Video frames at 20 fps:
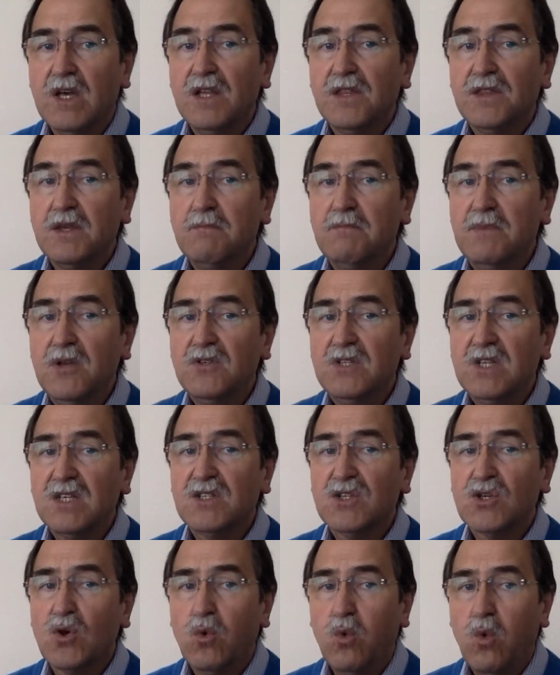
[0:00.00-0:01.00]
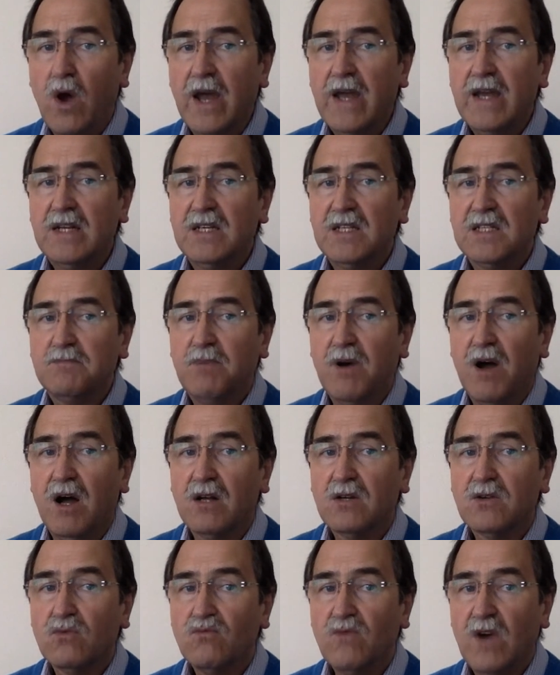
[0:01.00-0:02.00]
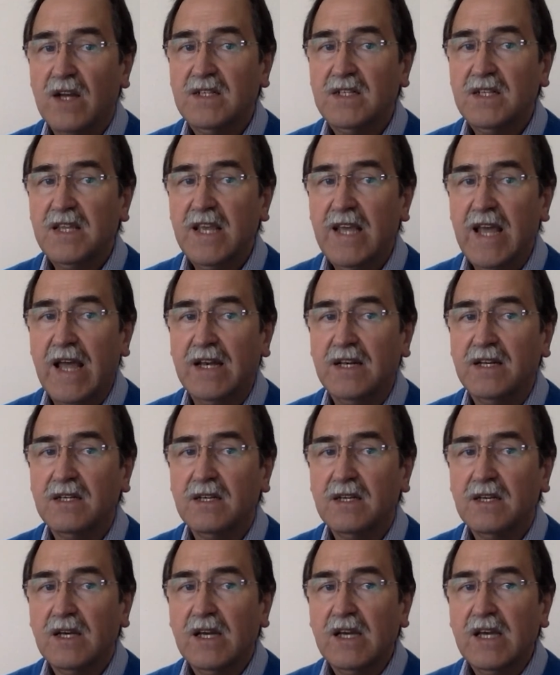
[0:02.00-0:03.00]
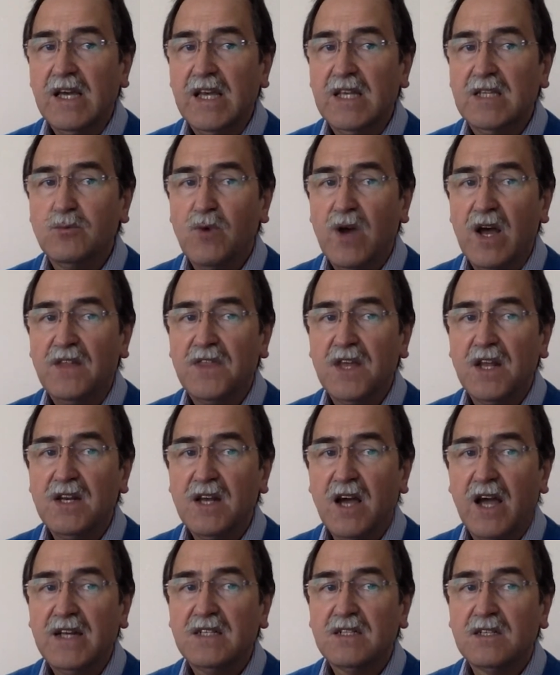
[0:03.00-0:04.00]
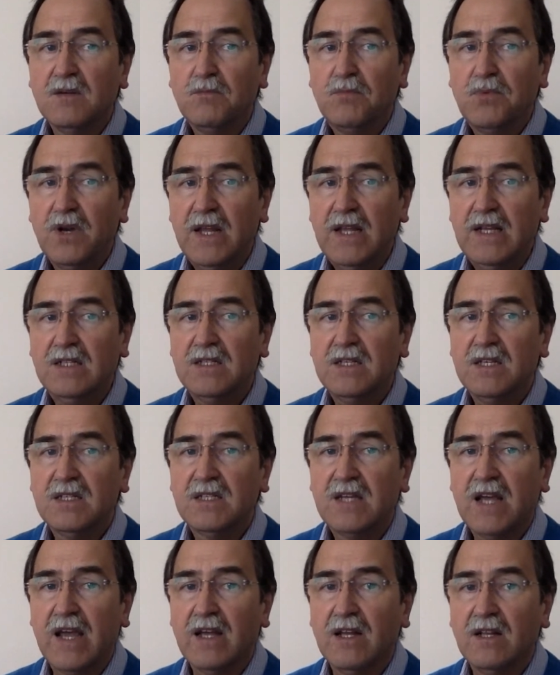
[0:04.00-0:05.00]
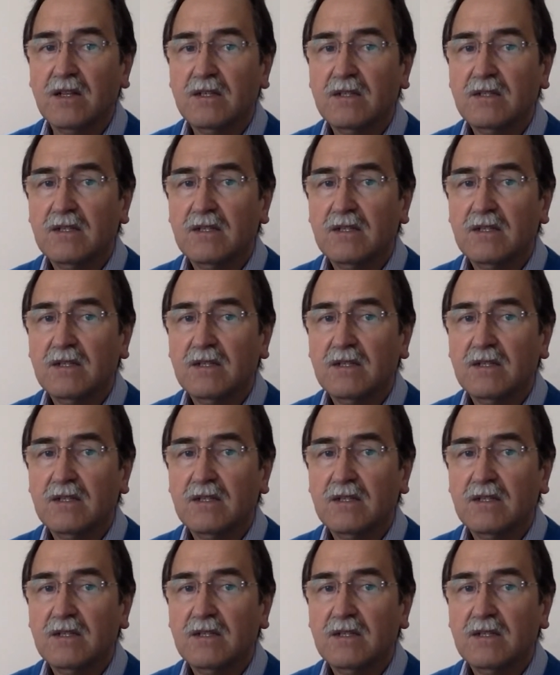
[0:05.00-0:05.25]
The music's quietest part, right at the end, is where the knight completes his tale.